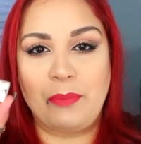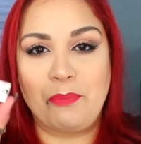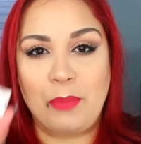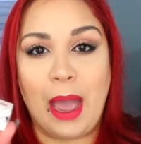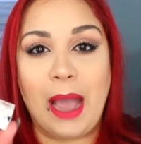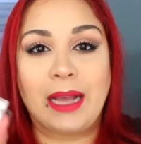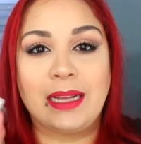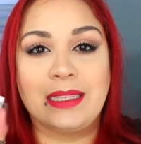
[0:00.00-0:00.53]

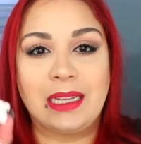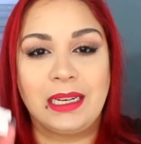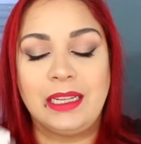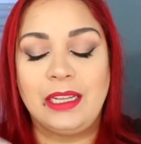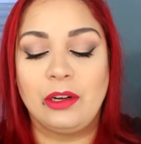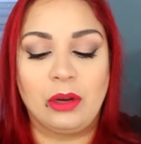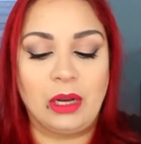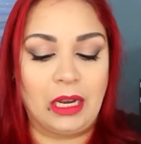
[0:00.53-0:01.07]
MAC
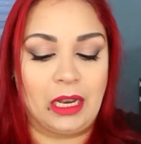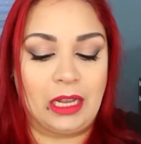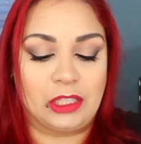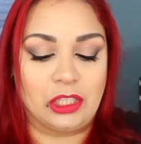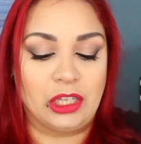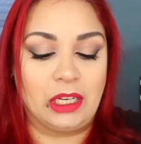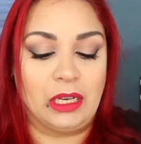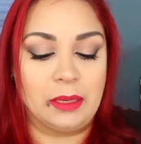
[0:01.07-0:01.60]
Toledo
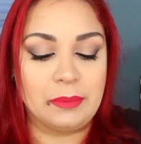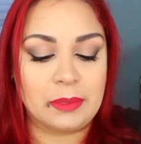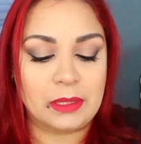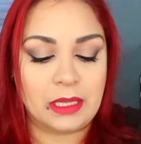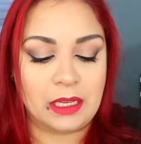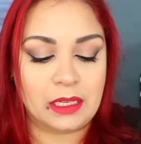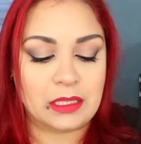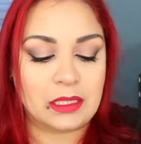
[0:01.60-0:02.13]
Collection
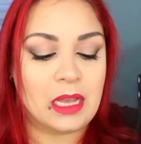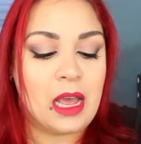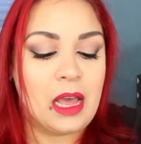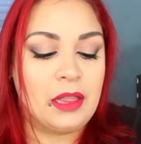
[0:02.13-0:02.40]
lipsticks.